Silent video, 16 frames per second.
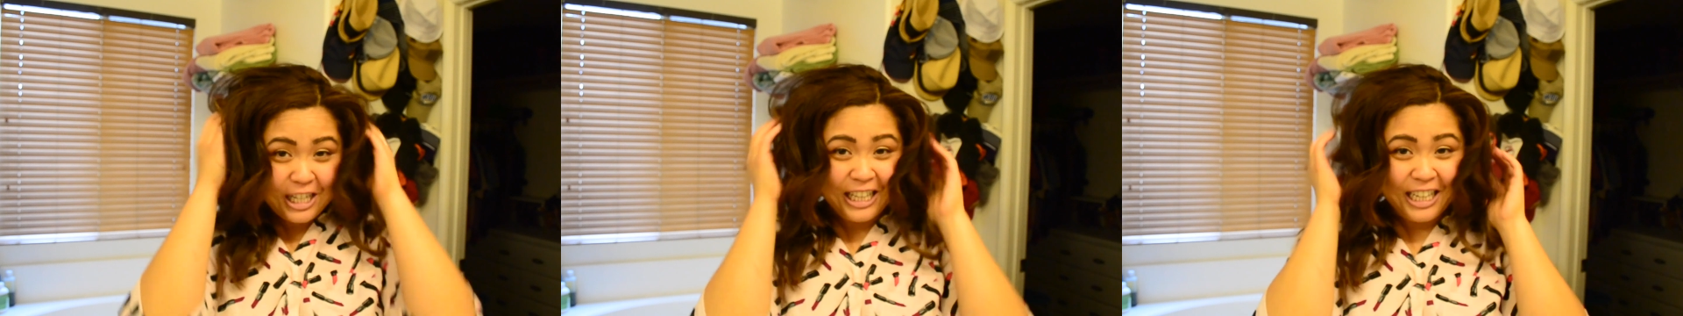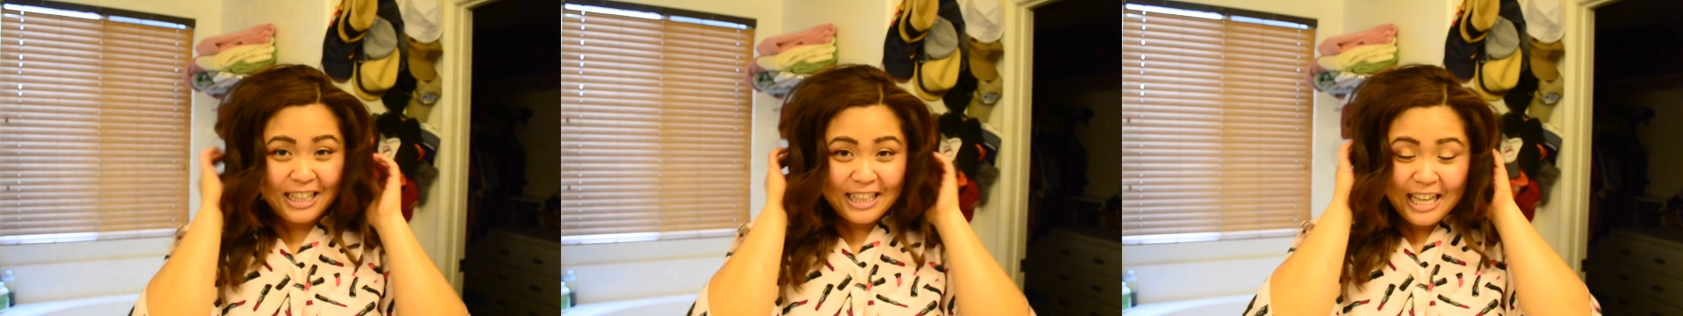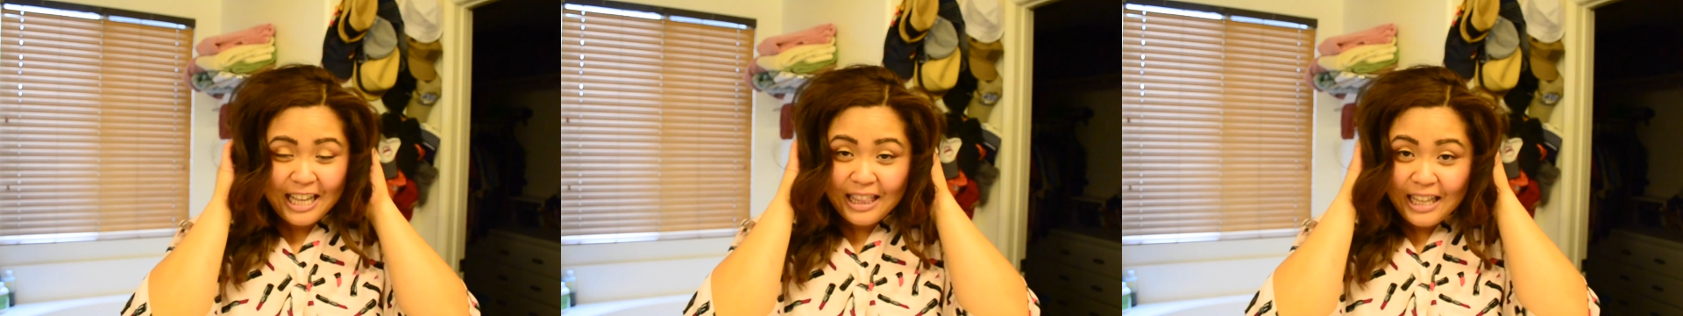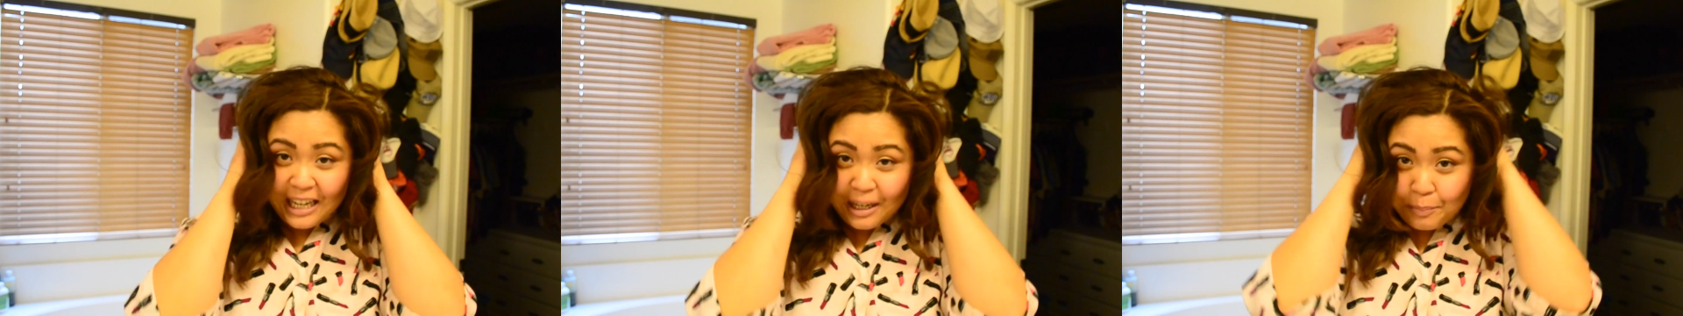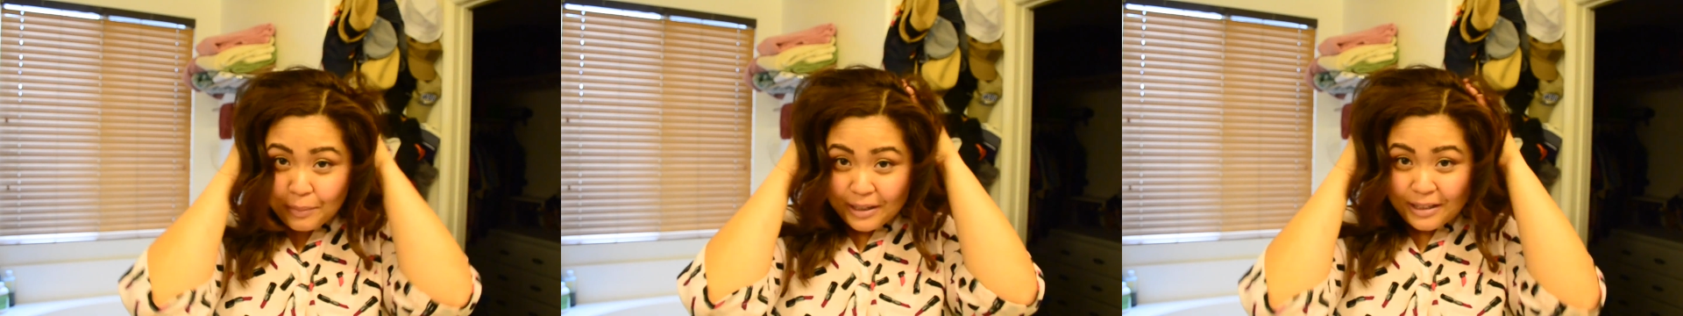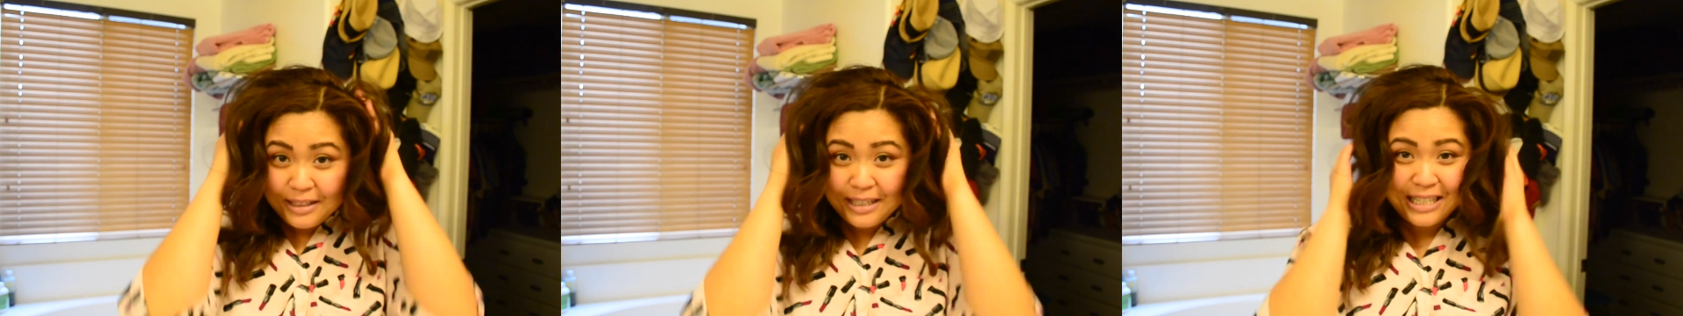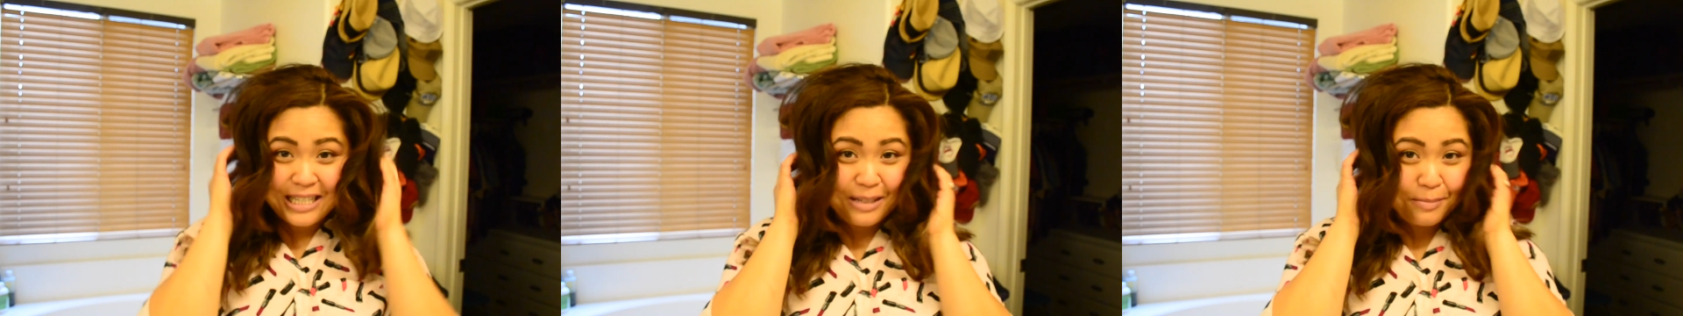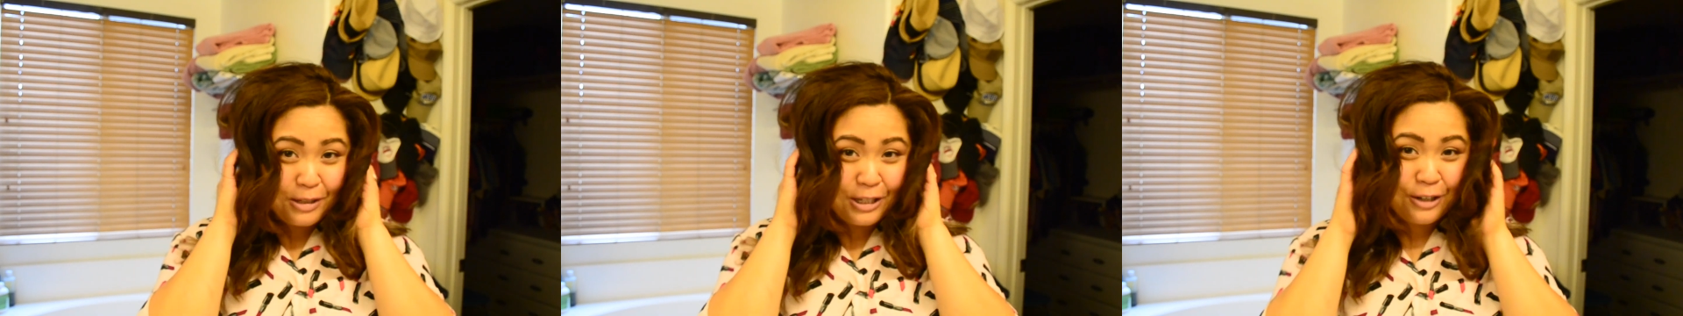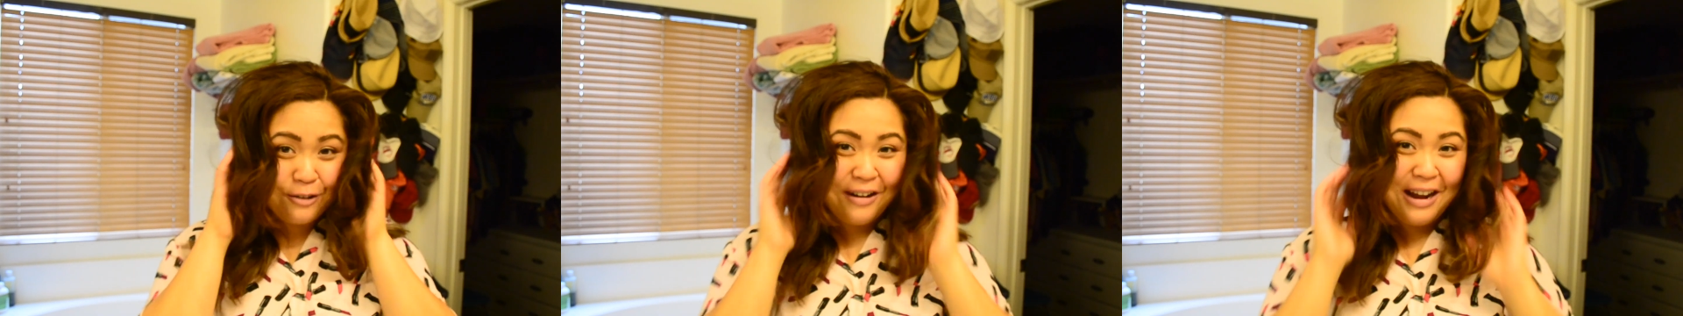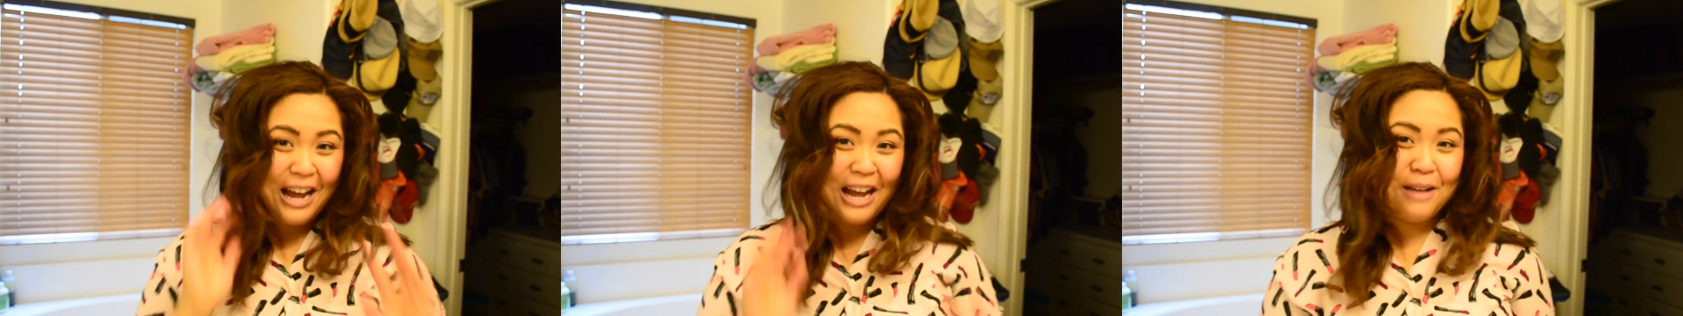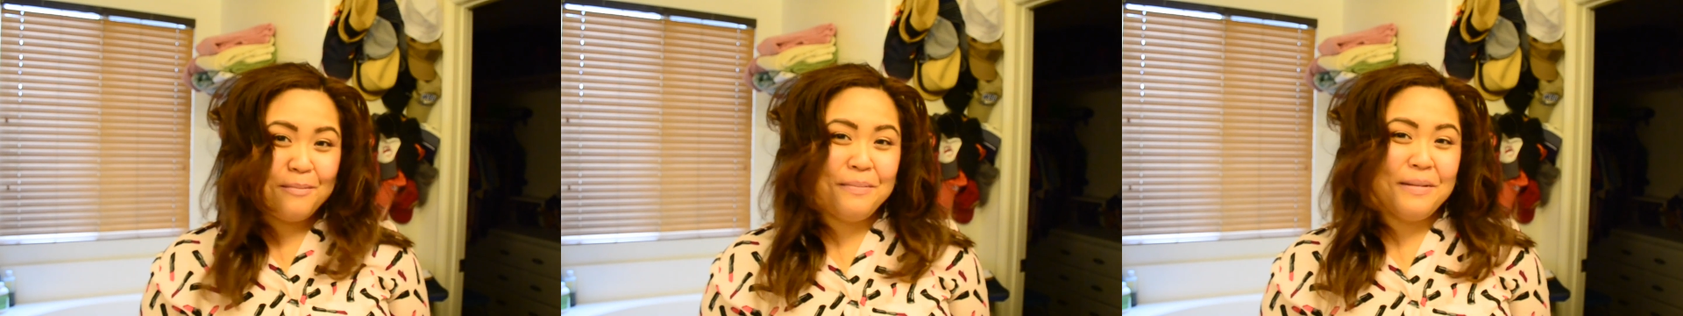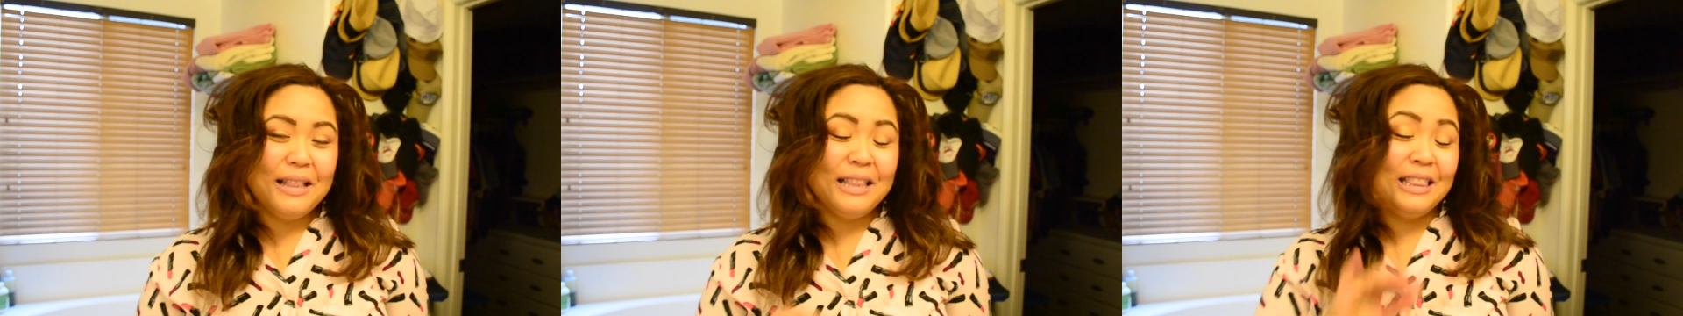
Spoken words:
Click that like button and subscribe.